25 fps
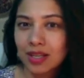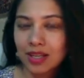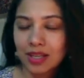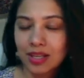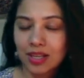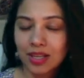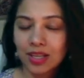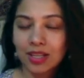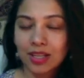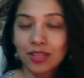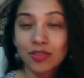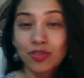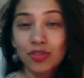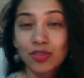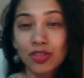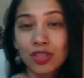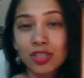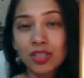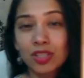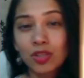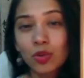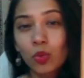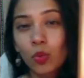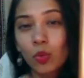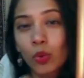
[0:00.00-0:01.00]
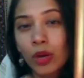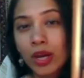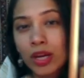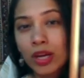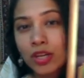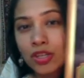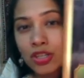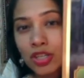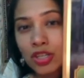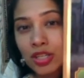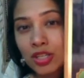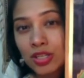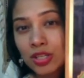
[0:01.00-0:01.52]
it's just the way
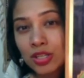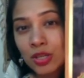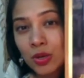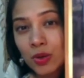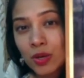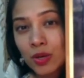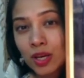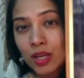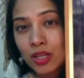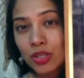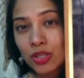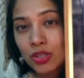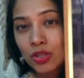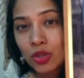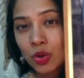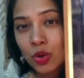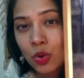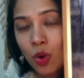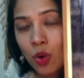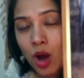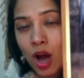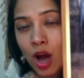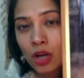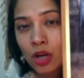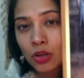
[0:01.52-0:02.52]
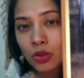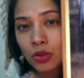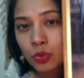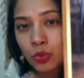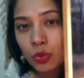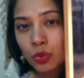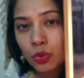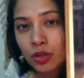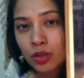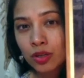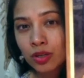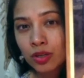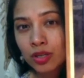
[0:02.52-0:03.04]
she's looking so
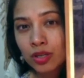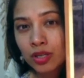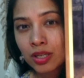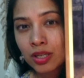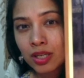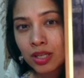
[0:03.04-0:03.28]
outward